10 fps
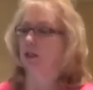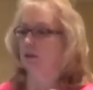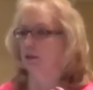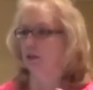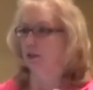
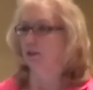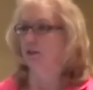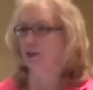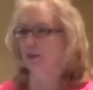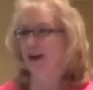or
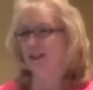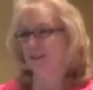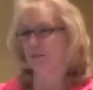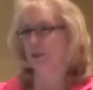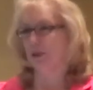you had
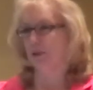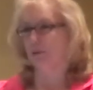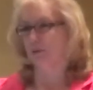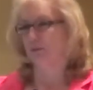some of your